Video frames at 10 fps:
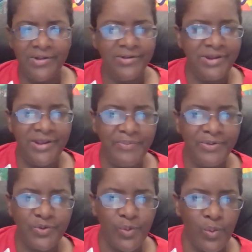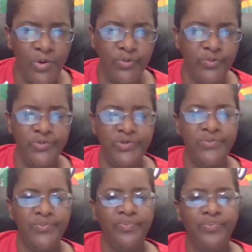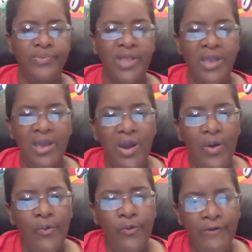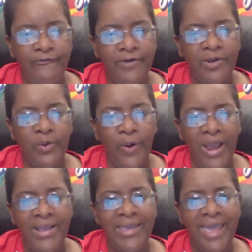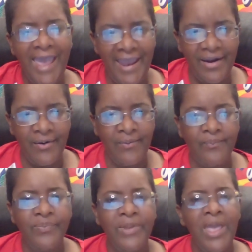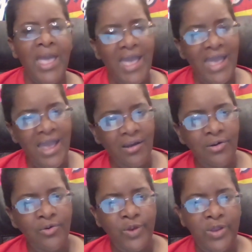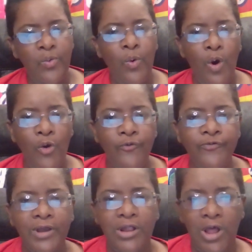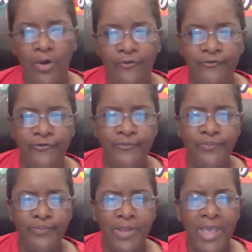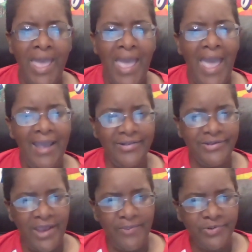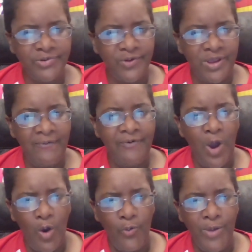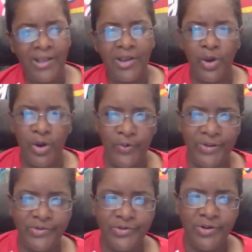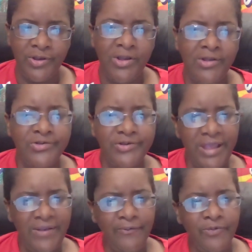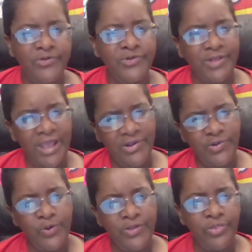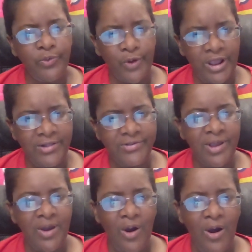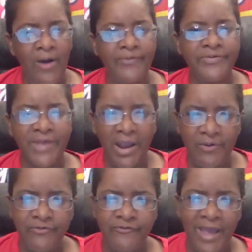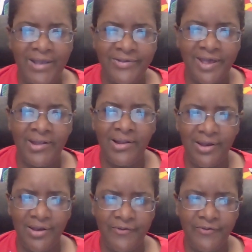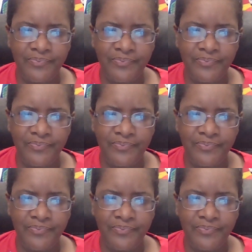the deepest wounds. With great care, Ellery wove the cloth, a tapestry of hope and courage. stitched with threads of sacrifice and love.